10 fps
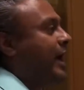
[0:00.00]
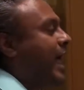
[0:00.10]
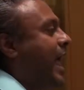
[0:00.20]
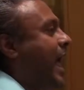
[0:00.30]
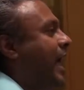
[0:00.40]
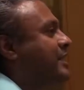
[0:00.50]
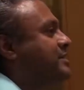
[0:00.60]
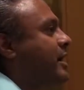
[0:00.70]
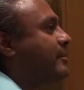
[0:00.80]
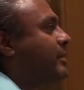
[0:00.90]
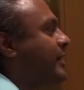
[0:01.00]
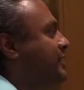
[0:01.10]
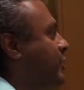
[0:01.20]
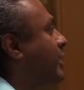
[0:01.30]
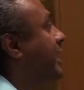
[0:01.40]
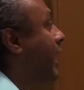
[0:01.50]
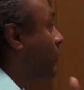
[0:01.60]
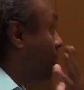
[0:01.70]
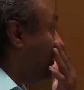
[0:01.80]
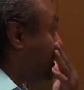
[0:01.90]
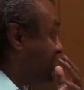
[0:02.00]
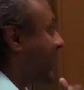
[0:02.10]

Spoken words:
and starting out with a